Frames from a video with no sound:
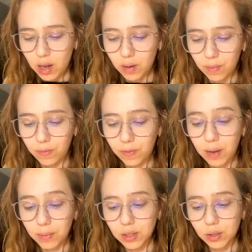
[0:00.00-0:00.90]
Fiber
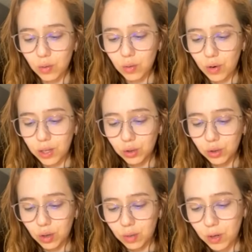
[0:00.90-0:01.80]
is going to
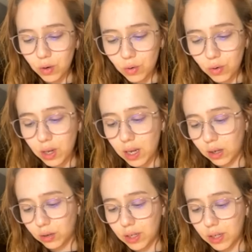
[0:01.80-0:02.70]
help you
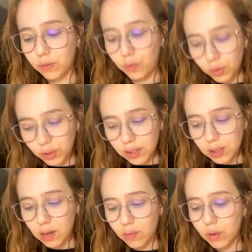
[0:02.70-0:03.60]
increase fullness
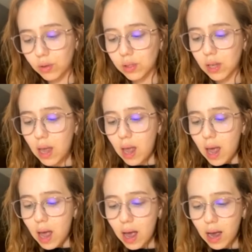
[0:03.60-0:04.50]
levels,
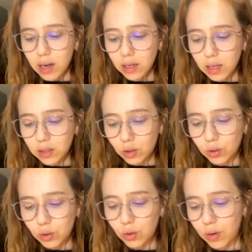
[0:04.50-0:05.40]
and it's also
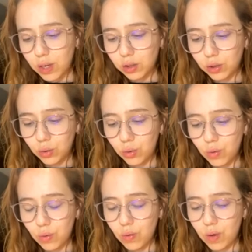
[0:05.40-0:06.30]
going
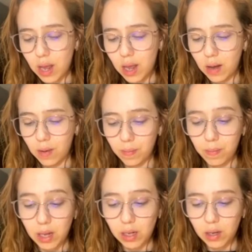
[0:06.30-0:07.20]
to make,